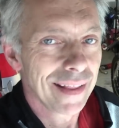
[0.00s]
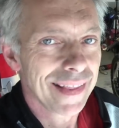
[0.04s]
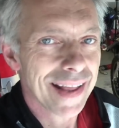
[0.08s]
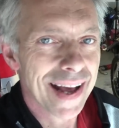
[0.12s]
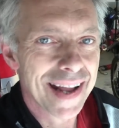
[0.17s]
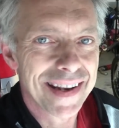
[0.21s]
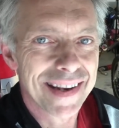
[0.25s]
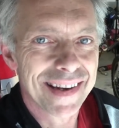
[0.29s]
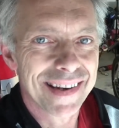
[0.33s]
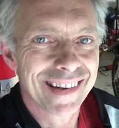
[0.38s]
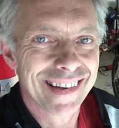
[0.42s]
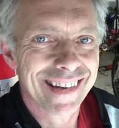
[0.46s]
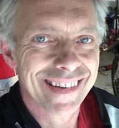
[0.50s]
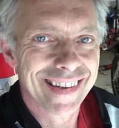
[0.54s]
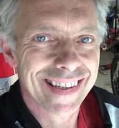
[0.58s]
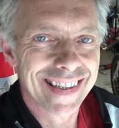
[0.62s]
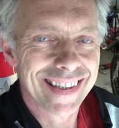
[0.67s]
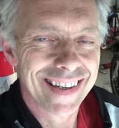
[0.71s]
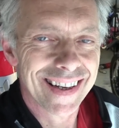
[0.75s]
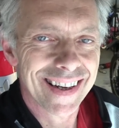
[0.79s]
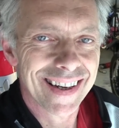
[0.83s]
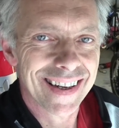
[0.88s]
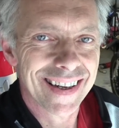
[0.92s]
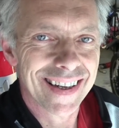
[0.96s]
That didn't do
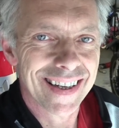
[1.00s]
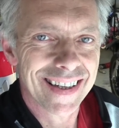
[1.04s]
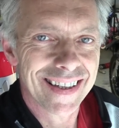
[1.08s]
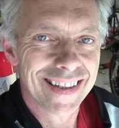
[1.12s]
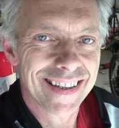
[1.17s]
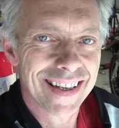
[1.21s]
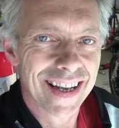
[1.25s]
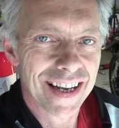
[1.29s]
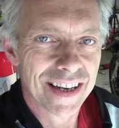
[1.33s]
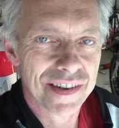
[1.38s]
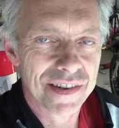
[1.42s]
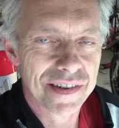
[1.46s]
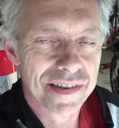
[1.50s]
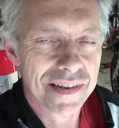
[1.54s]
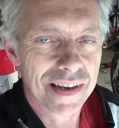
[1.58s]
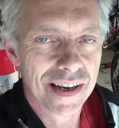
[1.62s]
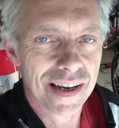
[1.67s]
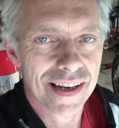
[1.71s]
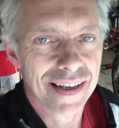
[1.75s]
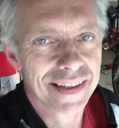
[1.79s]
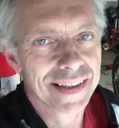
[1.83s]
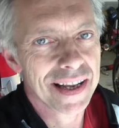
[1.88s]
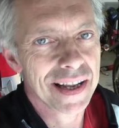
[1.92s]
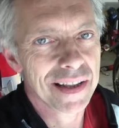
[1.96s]
it. Uh, as you
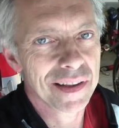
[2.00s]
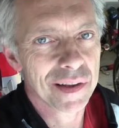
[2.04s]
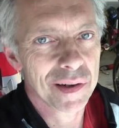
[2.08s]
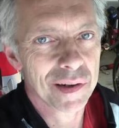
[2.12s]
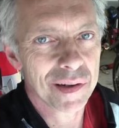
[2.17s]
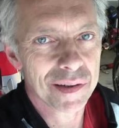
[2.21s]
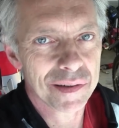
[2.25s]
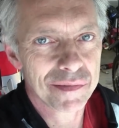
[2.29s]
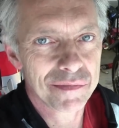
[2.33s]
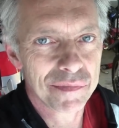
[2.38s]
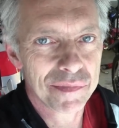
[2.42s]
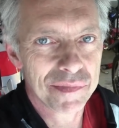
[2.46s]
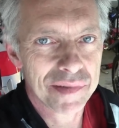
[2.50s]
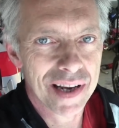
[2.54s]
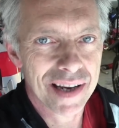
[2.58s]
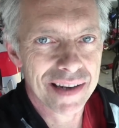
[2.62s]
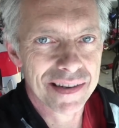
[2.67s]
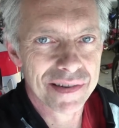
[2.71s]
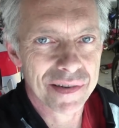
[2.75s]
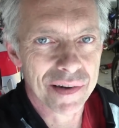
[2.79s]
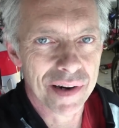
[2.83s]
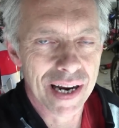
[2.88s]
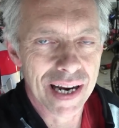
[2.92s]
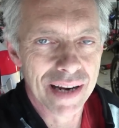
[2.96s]
saw in that little
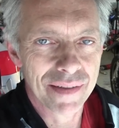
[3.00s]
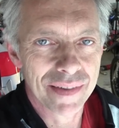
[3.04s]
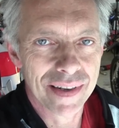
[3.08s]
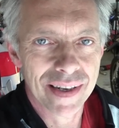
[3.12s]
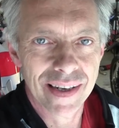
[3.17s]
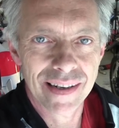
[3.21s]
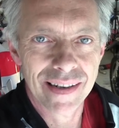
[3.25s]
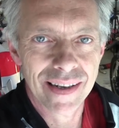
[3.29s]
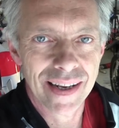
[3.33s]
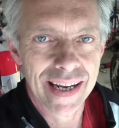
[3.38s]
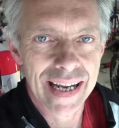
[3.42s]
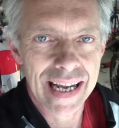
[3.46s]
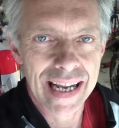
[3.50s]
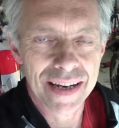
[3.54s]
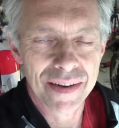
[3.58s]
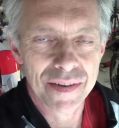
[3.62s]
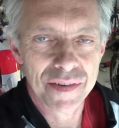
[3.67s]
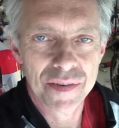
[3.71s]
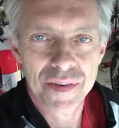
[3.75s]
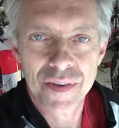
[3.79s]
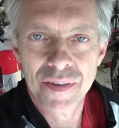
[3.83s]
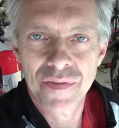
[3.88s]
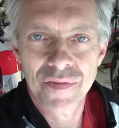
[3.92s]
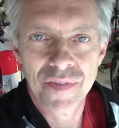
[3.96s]
test drive, it hit
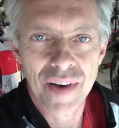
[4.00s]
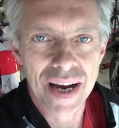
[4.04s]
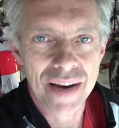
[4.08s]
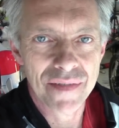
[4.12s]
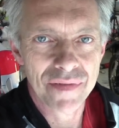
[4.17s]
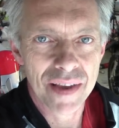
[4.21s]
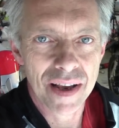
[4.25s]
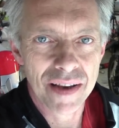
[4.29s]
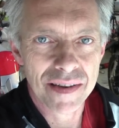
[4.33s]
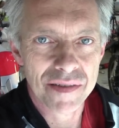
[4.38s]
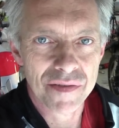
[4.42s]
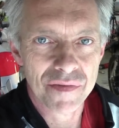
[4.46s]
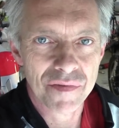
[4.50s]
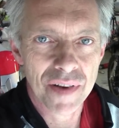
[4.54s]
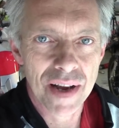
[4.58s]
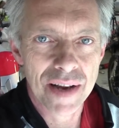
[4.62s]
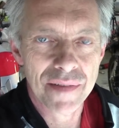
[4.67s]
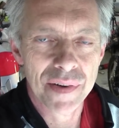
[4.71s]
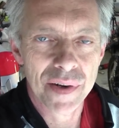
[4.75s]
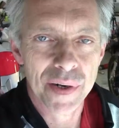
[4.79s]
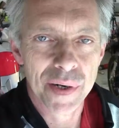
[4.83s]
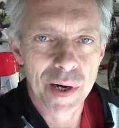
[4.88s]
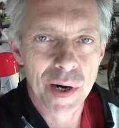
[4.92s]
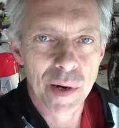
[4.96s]

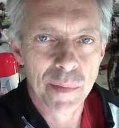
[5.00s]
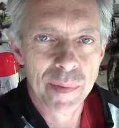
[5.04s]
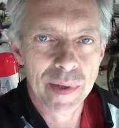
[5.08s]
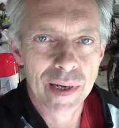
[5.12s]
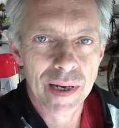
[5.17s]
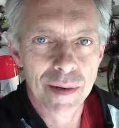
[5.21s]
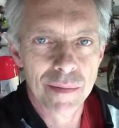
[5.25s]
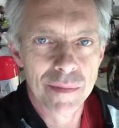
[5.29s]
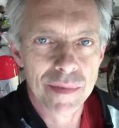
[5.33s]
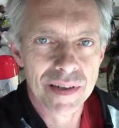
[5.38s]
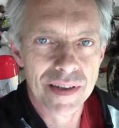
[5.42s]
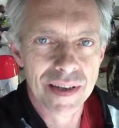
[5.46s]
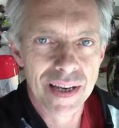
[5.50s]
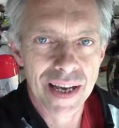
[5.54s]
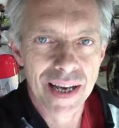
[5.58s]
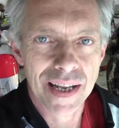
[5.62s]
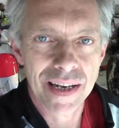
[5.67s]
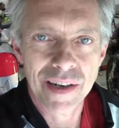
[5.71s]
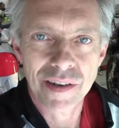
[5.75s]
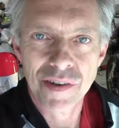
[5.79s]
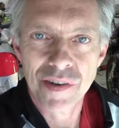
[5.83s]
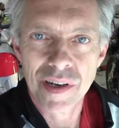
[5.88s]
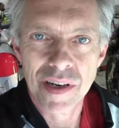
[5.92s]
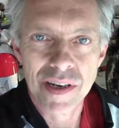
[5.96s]
5,500 RPMs
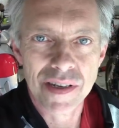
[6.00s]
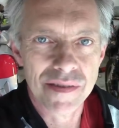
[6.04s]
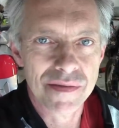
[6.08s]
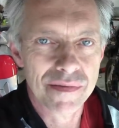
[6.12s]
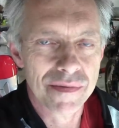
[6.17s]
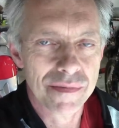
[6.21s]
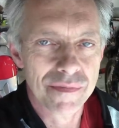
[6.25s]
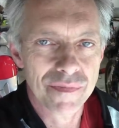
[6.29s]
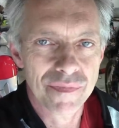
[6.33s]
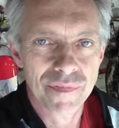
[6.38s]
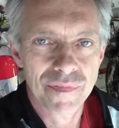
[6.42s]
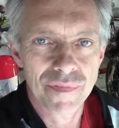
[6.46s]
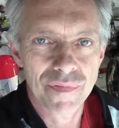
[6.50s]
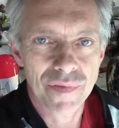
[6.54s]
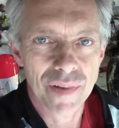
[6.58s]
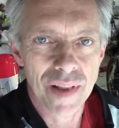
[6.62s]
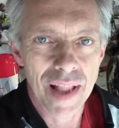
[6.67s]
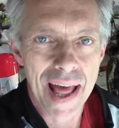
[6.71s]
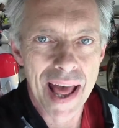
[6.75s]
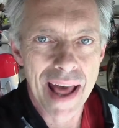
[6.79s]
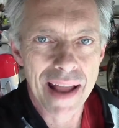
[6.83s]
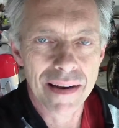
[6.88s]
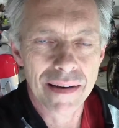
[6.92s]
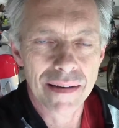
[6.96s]
again and just
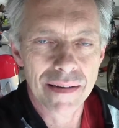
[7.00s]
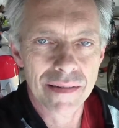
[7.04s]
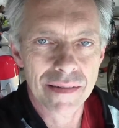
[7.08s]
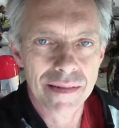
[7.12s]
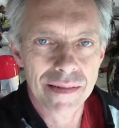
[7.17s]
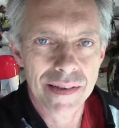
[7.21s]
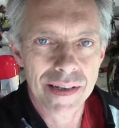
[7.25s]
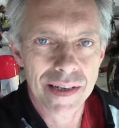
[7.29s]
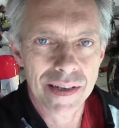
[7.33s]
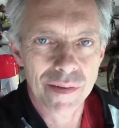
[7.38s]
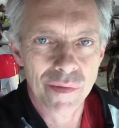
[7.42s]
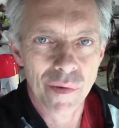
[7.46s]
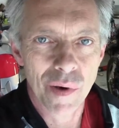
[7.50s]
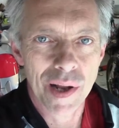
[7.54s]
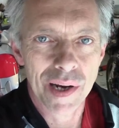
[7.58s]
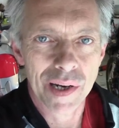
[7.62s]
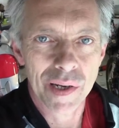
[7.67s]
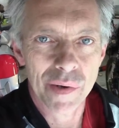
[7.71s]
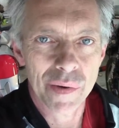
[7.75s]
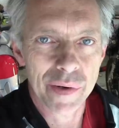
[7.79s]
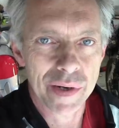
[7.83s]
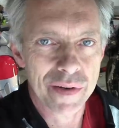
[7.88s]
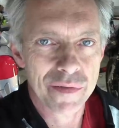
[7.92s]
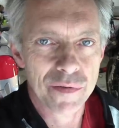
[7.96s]
flat didn't want to
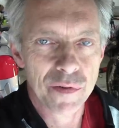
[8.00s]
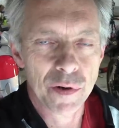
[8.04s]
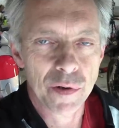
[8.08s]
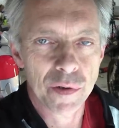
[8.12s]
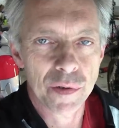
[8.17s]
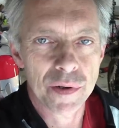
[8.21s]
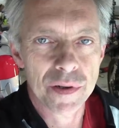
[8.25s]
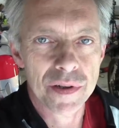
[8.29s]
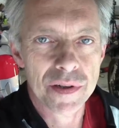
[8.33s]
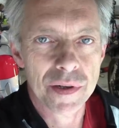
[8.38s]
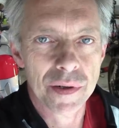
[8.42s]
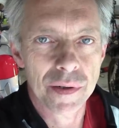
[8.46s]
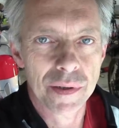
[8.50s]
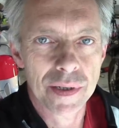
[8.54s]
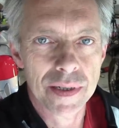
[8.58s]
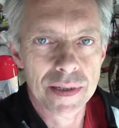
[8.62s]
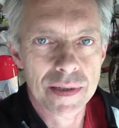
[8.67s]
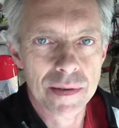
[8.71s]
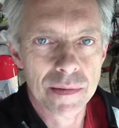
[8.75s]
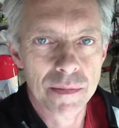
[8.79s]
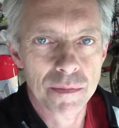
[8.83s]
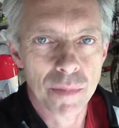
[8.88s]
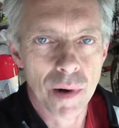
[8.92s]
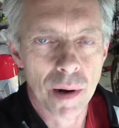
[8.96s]
go any further. So
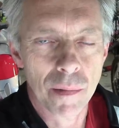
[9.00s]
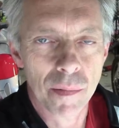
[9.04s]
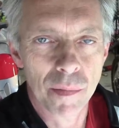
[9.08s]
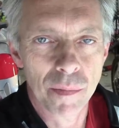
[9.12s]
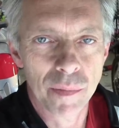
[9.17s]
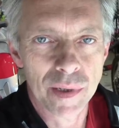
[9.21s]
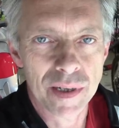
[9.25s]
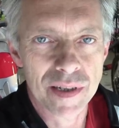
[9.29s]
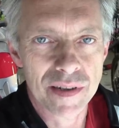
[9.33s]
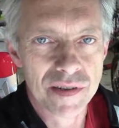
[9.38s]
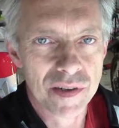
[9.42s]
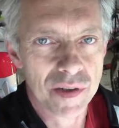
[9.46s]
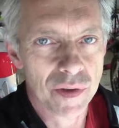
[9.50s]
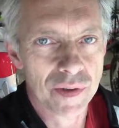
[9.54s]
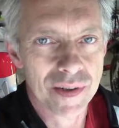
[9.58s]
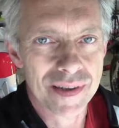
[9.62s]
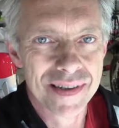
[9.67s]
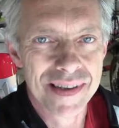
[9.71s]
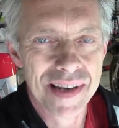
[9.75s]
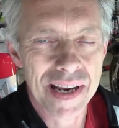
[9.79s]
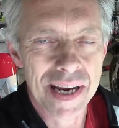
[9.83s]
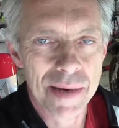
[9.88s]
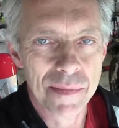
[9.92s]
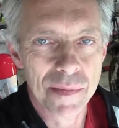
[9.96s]
it's probably still the
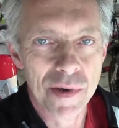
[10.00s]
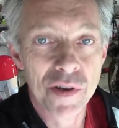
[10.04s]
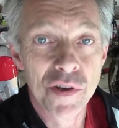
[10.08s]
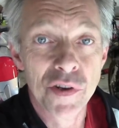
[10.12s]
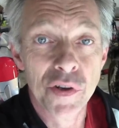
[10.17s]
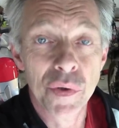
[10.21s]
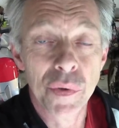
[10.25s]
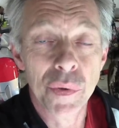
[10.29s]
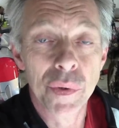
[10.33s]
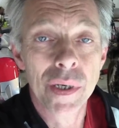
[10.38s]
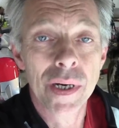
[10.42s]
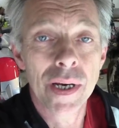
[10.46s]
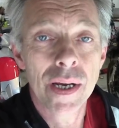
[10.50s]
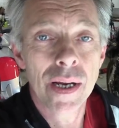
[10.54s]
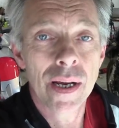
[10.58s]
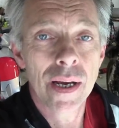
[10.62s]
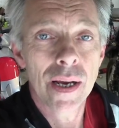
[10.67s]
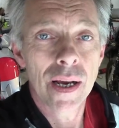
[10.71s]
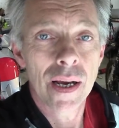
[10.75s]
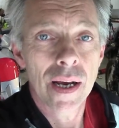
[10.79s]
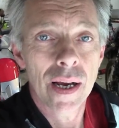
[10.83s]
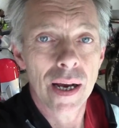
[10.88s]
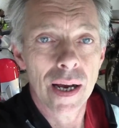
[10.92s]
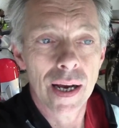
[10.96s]
same issue,
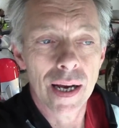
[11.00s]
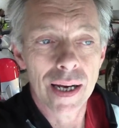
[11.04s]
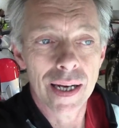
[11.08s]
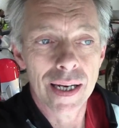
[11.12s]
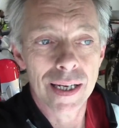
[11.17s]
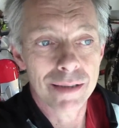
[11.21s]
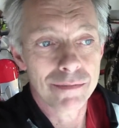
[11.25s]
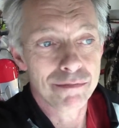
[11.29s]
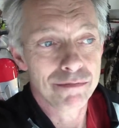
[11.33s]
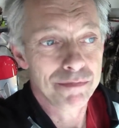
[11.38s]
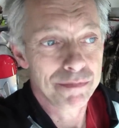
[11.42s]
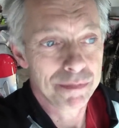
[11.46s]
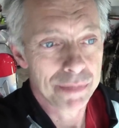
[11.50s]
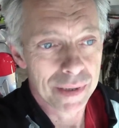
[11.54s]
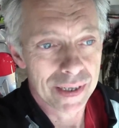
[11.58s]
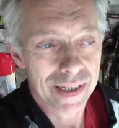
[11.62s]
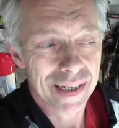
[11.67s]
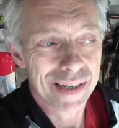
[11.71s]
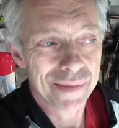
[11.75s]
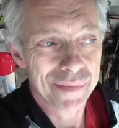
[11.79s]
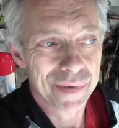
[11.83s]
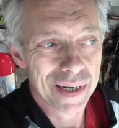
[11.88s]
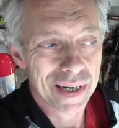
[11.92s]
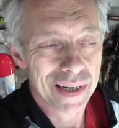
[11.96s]
uh,
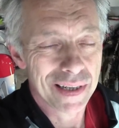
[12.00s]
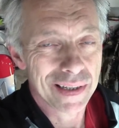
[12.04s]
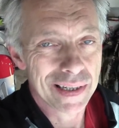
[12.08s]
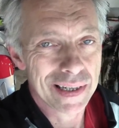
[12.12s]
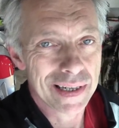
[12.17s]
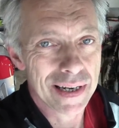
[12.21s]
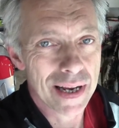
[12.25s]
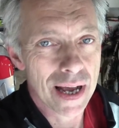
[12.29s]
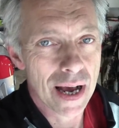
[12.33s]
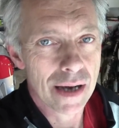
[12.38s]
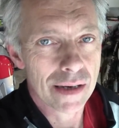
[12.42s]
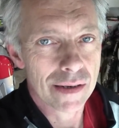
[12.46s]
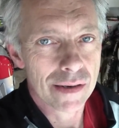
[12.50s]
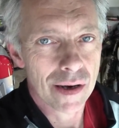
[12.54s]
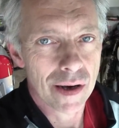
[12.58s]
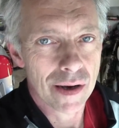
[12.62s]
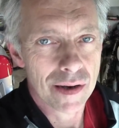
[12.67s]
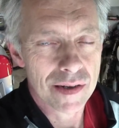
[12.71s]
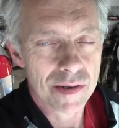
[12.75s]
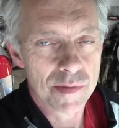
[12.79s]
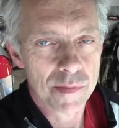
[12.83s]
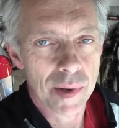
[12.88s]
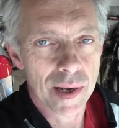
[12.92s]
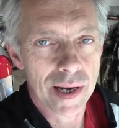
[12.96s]
but evidently not
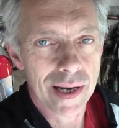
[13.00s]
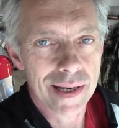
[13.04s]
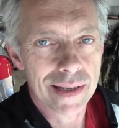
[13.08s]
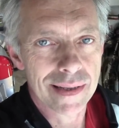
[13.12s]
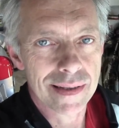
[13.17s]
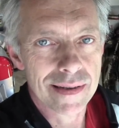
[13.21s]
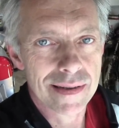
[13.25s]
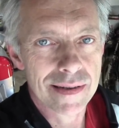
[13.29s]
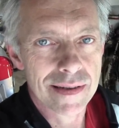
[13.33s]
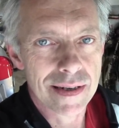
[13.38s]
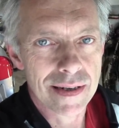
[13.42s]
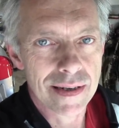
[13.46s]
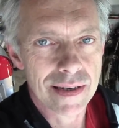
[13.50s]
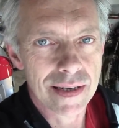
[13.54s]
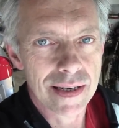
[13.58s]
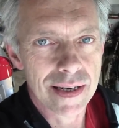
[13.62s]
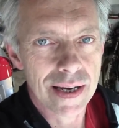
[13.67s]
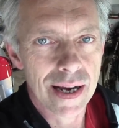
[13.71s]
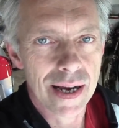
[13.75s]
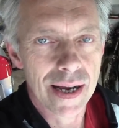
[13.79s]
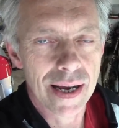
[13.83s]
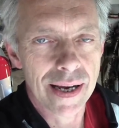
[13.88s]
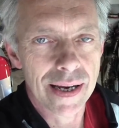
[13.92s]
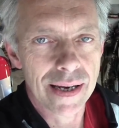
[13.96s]
caused by the
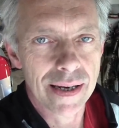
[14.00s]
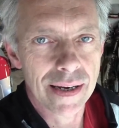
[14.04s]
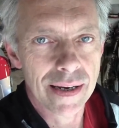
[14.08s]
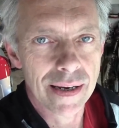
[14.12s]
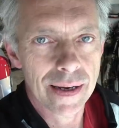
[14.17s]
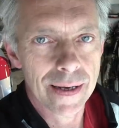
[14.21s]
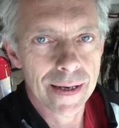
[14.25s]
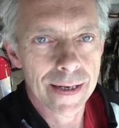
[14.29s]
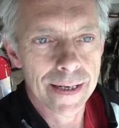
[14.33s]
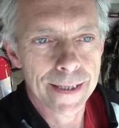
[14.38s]
CDI.